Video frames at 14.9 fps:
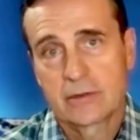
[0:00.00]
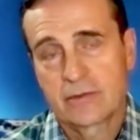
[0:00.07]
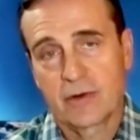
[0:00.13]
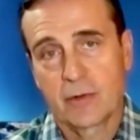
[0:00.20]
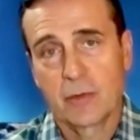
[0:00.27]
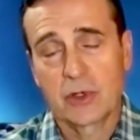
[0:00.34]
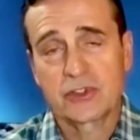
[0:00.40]

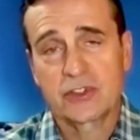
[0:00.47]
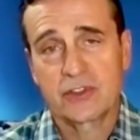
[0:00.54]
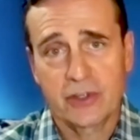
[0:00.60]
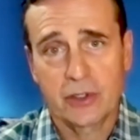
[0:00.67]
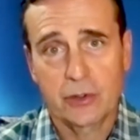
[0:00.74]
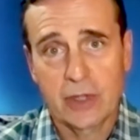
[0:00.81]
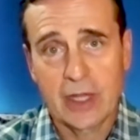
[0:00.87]
For most of
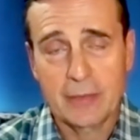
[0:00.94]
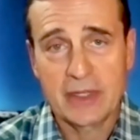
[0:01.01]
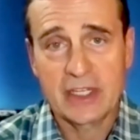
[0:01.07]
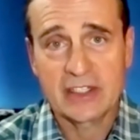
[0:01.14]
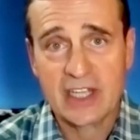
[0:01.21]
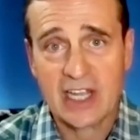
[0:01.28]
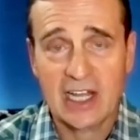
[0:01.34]
you, that
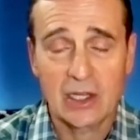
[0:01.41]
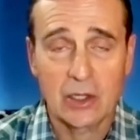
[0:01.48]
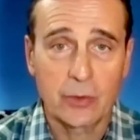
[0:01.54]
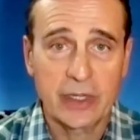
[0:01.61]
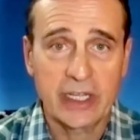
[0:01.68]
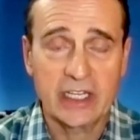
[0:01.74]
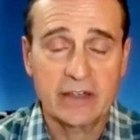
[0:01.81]
means
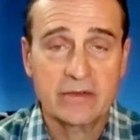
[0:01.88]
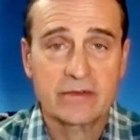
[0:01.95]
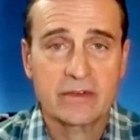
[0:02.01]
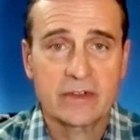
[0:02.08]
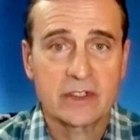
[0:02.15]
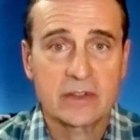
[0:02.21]
Halloween.